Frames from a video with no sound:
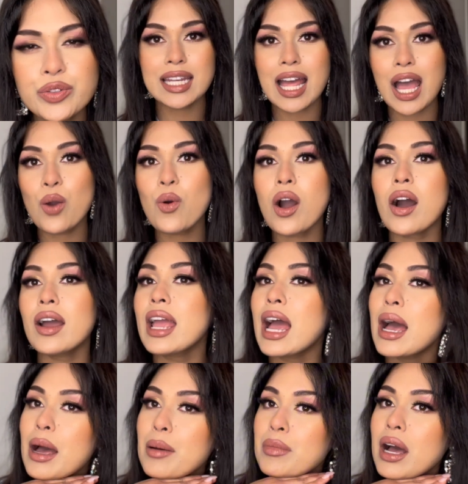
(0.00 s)
Now I
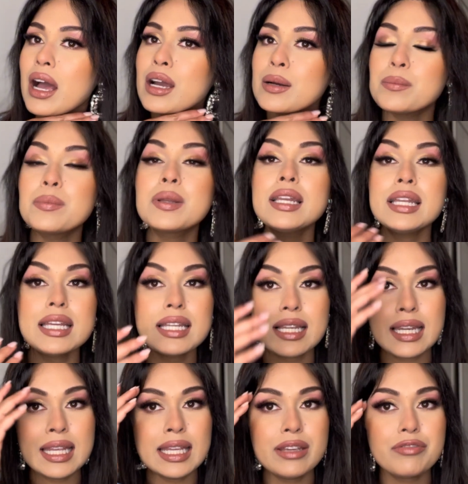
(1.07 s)
am
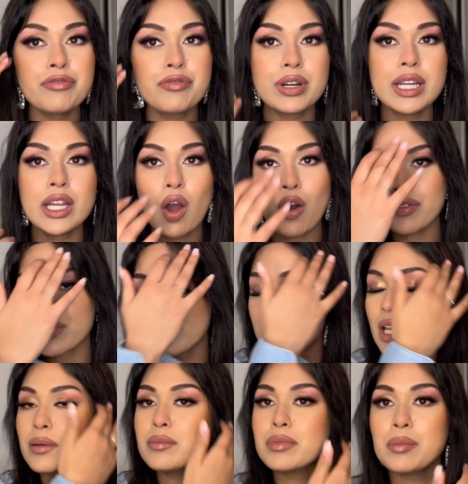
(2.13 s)
completely free of the lump.